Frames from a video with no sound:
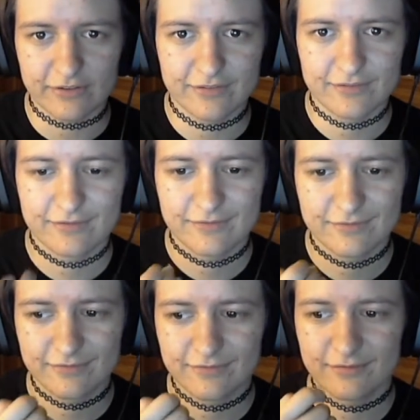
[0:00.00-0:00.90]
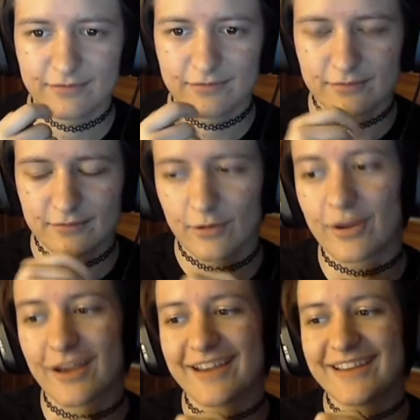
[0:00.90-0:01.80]
it?
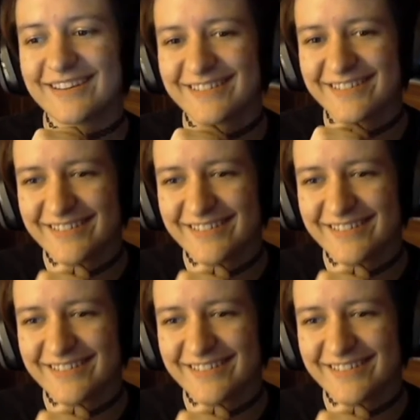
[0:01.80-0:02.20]
Okay.